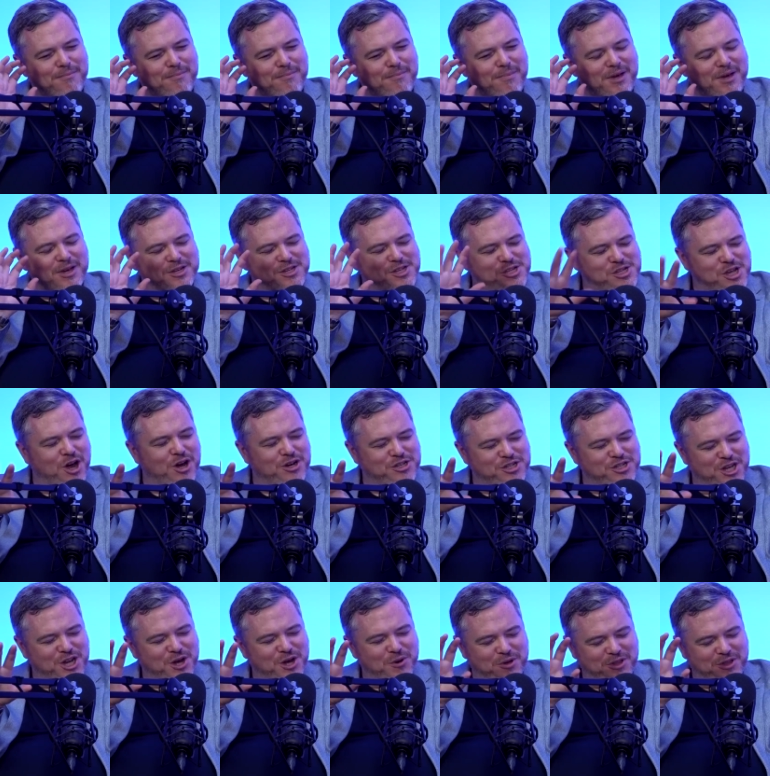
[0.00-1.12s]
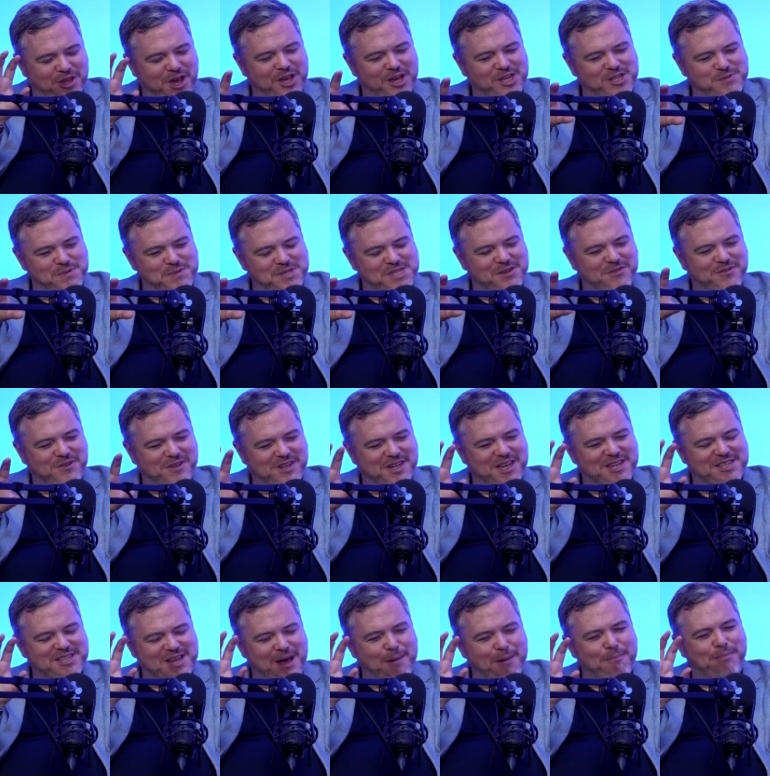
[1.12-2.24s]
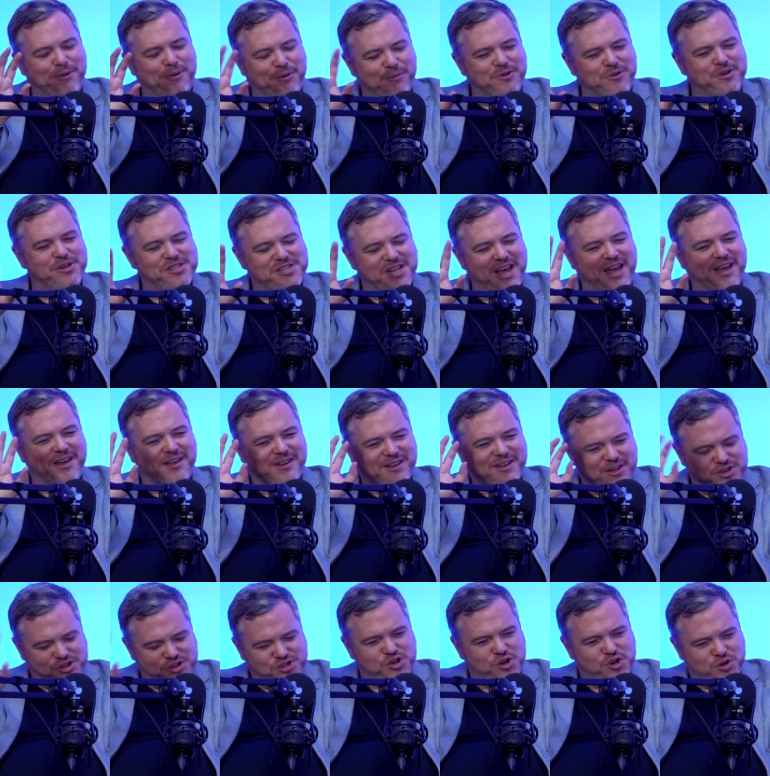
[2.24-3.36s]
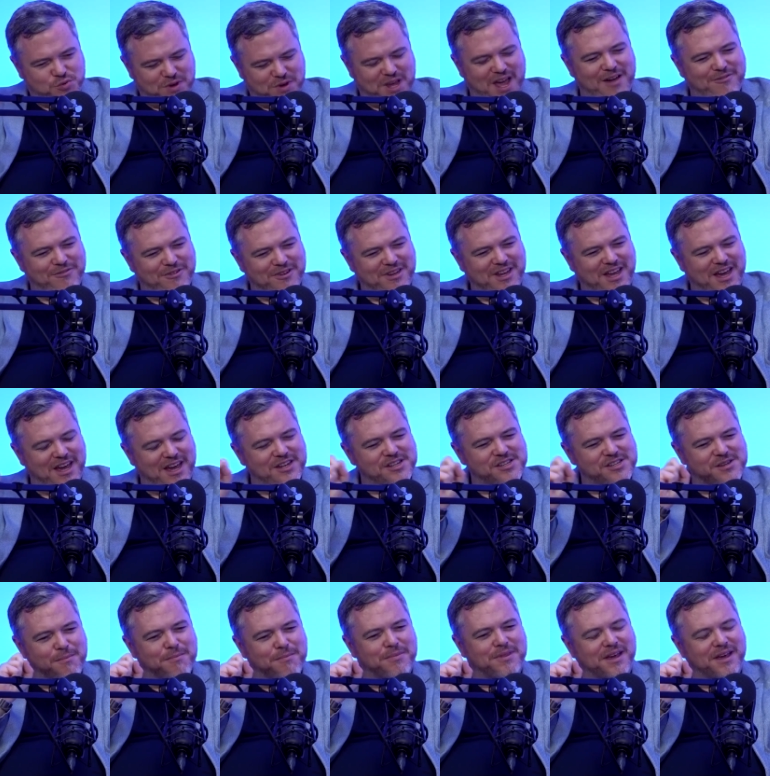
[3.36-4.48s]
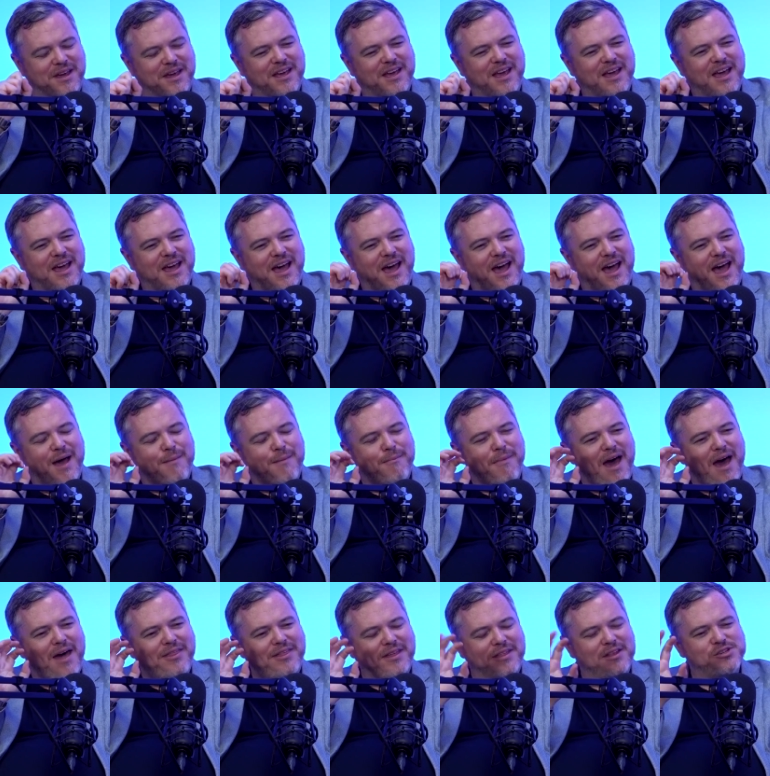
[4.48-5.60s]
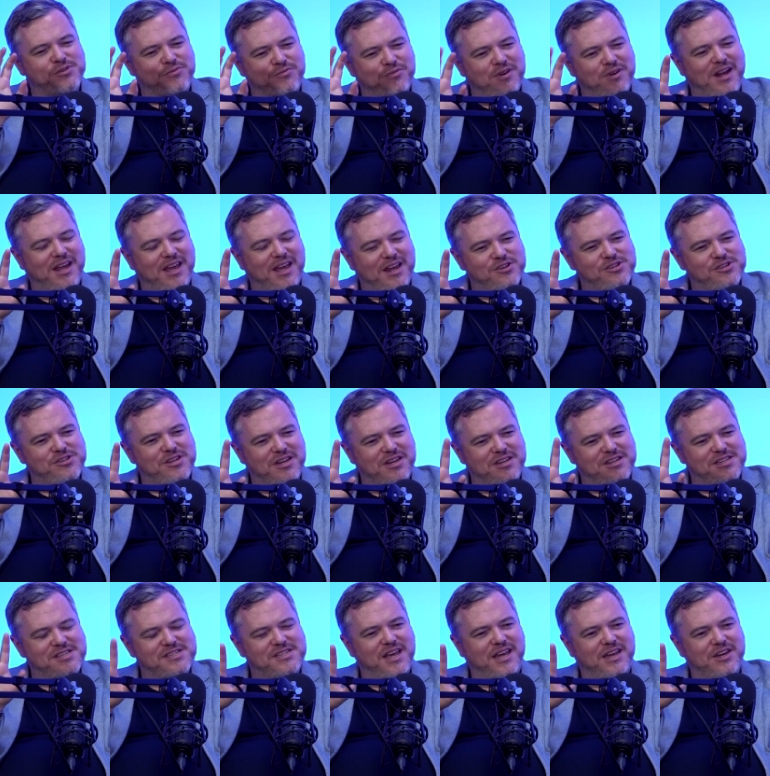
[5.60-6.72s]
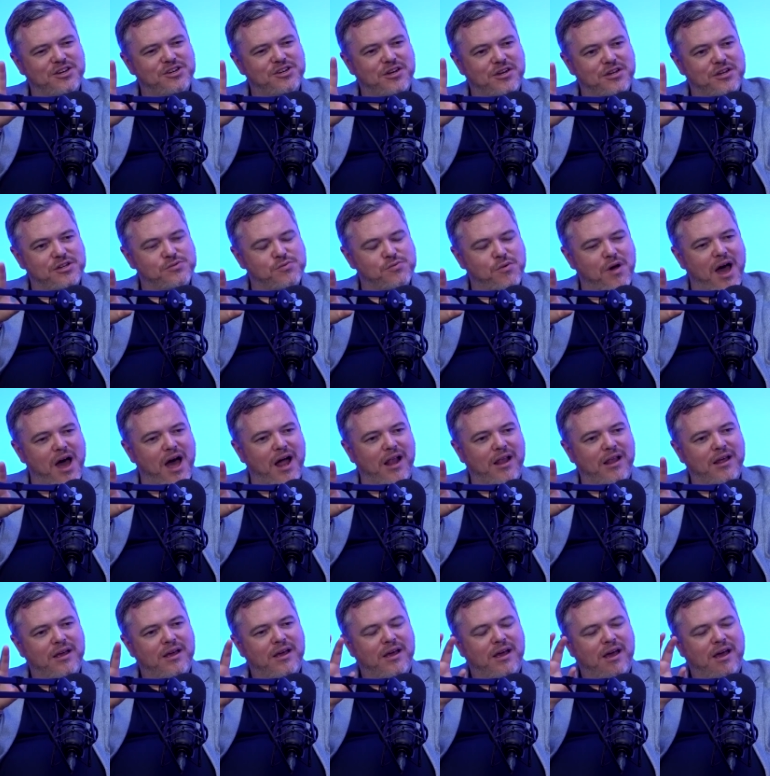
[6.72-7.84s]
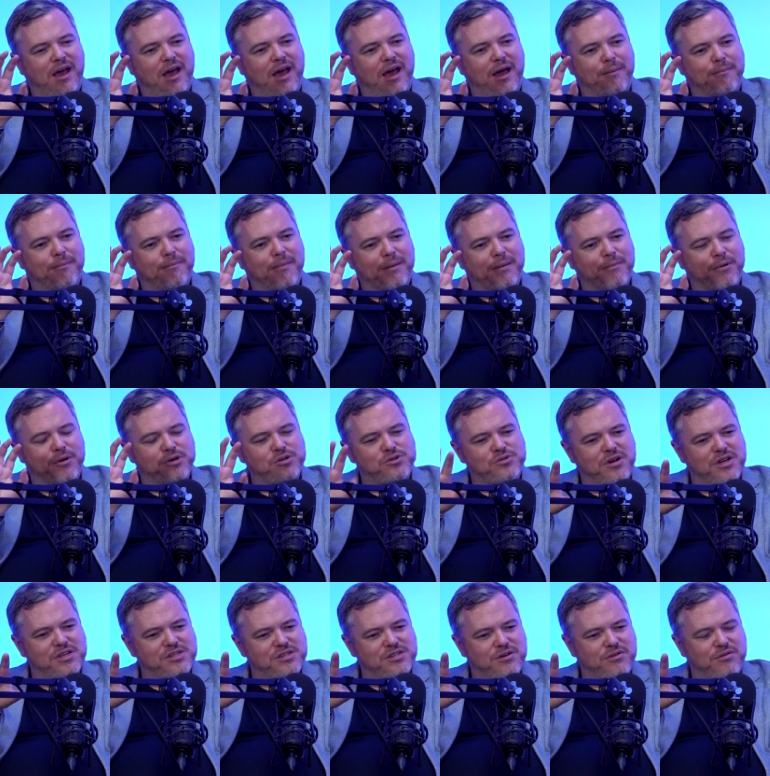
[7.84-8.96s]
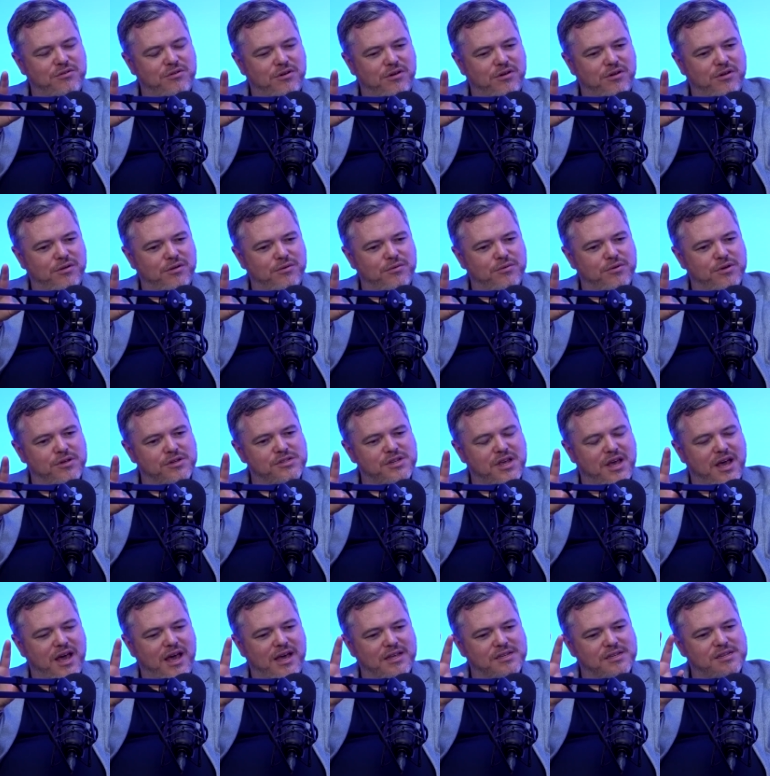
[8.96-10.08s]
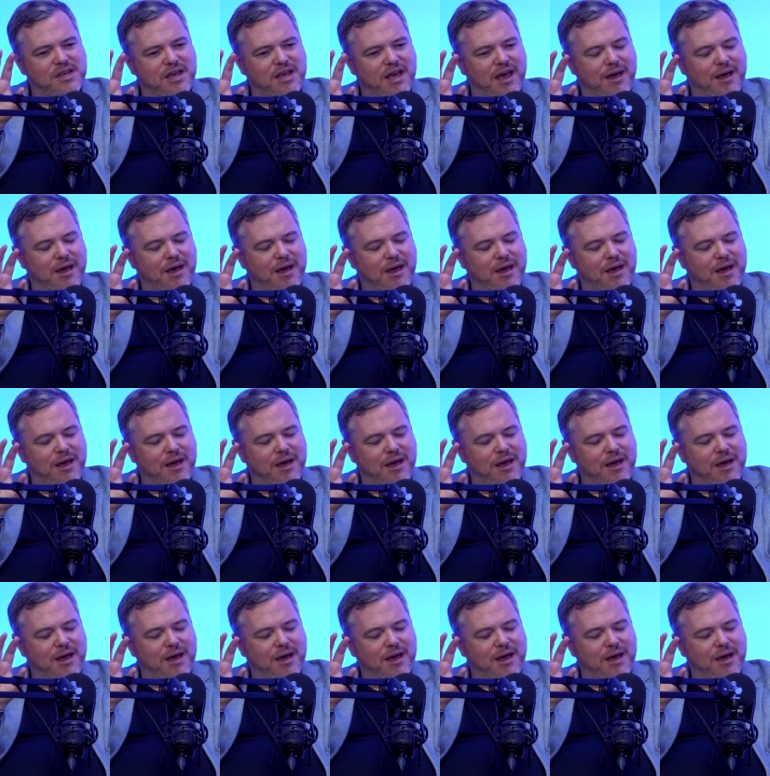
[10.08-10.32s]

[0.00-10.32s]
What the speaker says: because it's hard to know without a specific example when you say, should we advocate on something? I think there's a really interesting distinction as well. My most recent role was as